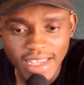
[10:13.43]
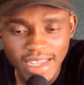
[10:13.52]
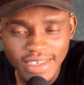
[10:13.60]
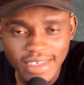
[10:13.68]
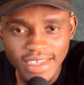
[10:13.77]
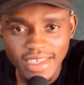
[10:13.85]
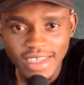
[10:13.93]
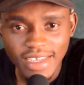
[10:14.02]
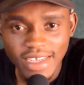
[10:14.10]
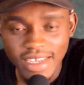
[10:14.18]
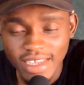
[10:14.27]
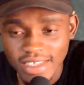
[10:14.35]
and
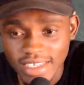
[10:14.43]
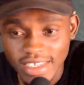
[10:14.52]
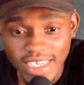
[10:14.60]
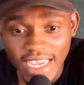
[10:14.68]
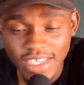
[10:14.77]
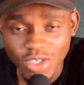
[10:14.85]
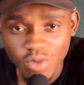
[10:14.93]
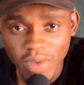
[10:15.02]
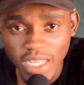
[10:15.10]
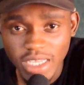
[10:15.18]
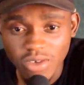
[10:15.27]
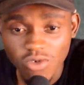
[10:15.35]
Chinese
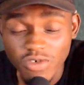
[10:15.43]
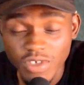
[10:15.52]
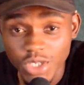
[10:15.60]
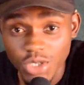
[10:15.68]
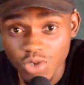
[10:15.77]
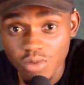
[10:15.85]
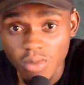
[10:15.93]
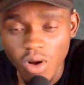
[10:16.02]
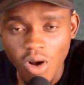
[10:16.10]
Super League will resume